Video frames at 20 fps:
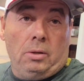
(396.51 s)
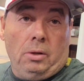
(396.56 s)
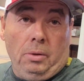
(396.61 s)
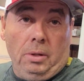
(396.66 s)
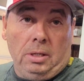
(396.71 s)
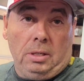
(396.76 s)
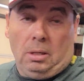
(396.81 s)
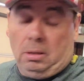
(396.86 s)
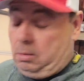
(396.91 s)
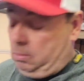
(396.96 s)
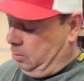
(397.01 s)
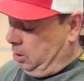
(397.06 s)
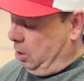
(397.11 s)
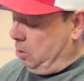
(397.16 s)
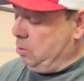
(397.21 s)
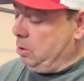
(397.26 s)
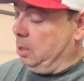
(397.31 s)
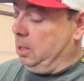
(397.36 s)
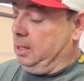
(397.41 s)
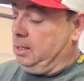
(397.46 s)
So this
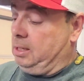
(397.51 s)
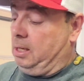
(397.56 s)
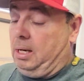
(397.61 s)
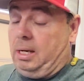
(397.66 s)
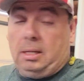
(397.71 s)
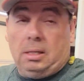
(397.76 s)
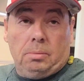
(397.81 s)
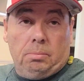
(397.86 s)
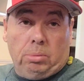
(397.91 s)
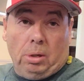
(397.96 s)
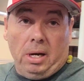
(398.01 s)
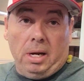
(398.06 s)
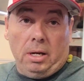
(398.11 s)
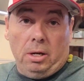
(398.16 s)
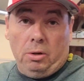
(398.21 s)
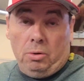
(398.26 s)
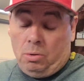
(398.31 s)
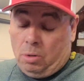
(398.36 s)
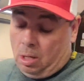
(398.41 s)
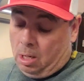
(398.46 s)
yoke, like I said, it's
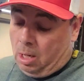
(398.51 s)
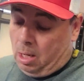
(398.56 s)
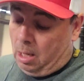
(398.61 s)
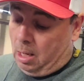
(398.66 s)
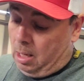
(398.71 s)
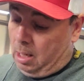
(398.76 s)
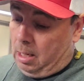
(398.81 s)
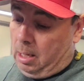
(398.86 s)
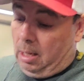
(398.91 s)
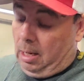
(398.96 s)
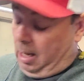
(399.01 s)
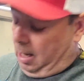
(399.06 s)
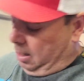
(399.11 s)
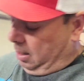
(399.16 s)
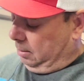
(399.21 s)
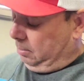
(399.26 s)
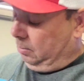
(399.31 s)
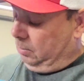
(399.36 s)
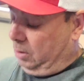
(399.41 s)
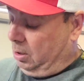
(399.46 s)
brand new.
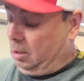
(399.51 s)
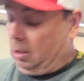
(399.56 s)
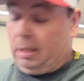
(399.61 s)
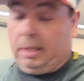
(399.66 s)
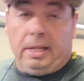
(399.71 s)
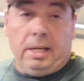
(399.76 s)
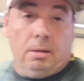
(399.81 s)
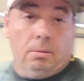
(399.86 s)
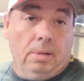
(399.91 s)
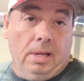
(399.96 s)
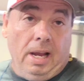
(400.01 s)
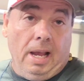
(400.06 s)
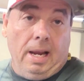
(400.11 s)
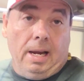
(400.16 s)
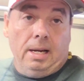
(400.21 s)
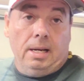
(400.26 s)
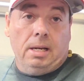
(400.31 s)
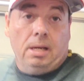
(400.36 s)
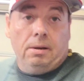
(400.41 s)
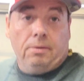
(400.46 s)
It looked like he only
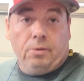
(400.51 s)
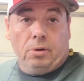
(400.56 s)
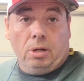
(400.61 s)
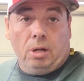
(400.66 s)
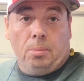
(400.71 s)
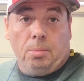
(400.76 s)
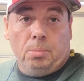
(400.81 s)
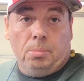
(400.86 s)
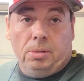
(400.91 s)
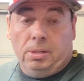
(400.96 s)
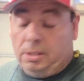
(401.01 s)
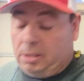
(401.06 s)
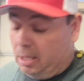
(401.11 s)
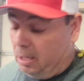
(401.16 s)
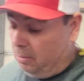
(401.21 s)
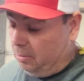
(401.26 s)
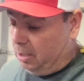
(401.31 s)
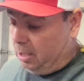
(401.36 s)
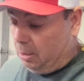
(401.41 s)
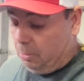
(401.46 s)
had it in there for a couple months.
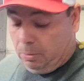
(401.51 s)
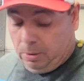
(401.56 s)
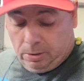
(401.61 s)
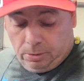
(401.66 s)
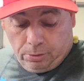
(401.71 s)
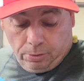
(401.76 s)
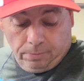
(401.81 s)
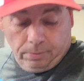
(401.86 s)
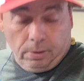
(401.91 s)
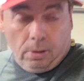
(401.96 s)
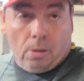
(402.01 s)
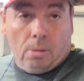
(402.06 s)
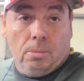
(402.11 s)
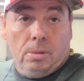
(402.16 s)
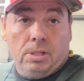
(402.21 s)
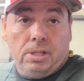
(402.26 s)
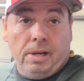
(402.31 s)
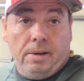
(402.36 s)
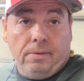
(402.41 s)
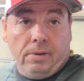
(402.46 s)
I don't think he really drove the car
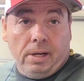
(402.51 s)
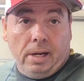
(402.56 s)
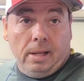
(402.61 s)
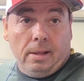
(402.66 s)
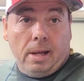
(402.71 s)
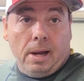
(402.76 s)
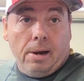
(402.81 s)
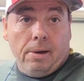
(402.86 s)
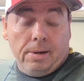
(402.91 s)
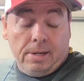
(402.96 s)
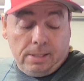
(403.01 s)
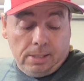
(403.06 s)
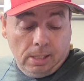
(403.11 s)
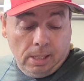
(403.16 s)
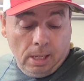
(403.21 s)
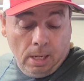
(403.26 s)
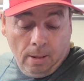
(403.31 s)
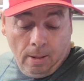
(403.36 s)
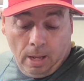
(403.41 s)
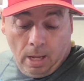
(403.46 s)
much after he got the IRS
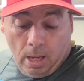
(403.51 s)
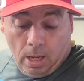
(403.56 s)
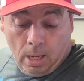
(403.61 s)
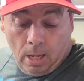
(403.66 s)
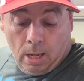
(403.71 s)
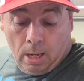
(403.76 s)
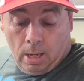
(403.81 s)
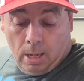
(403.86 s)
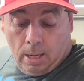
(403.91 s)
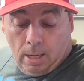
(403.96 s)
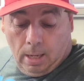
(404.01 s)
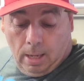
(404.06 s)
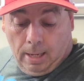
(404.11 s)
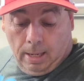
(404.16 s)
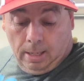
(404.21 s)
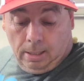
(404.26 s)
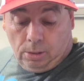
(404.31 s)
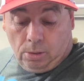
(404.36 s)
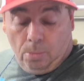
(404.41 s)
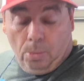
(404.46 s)
in it.
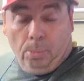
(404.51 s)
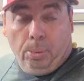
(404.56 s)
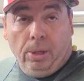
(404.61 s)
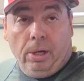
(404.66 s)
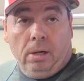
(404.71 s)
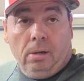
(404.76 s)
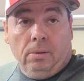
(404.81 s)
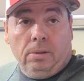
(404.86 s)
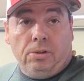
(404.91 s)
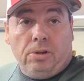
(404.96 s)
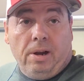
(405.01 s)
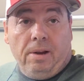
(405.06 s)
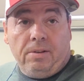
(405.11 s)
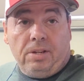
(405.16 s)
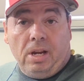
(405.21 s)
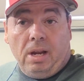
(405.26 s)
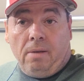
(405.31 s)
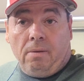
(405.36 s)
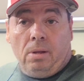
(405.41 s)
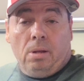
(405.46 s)
So I'm gonna put it on the
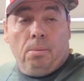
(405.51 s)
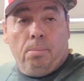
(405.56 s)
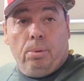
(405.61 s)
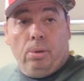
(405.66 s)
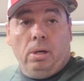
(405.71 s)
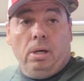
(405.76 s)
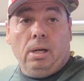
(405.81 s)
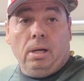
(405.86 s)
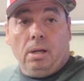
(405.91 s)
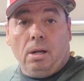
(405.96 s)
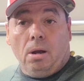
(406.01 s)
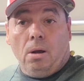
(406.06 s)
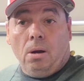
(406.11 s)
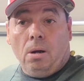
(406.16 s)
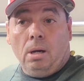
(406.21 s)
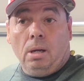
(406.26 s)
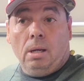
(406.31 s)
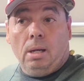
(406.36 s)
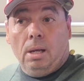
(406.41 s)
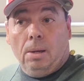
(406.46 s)
drive shaft, put it in the
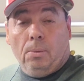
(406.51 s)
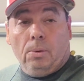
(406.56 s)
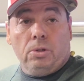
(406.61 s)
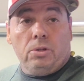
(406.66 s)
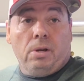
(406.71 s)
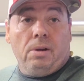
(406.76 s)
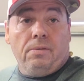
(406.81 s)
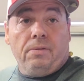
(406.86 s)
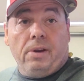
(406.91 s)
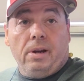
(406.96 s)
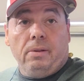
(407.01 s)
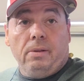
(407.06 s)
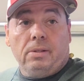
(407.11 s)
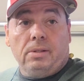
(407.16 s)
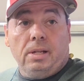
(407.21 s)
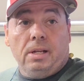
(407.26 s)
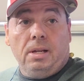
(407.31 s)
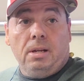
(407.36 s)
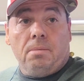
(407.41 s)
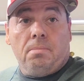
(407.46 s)
car, and we're gonna try to fire
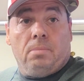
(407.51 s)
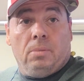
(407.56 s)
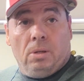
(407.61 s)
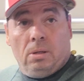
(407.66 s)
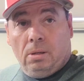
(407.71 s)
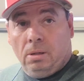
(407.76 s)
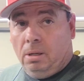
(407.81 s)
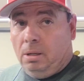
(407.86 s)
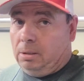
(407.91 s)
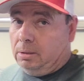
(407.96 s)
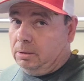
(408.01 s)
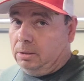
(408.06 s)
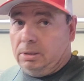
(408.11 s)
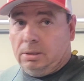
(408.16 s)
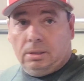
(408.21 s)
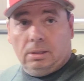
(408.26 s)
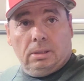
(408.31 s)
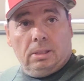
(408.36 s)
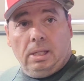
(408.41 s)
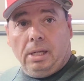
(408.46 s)
this thing up.
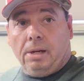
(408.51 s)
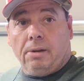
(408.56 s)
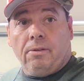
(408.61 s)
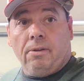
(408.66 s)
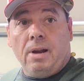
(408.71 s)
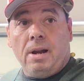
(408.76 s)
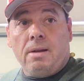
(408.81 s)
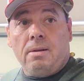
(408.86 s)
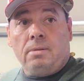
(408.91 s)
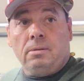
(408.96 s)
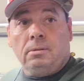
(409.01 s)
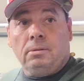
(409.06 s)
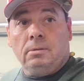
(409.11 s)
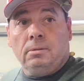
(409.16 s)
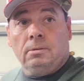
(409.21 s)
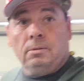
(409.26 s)
Stick around.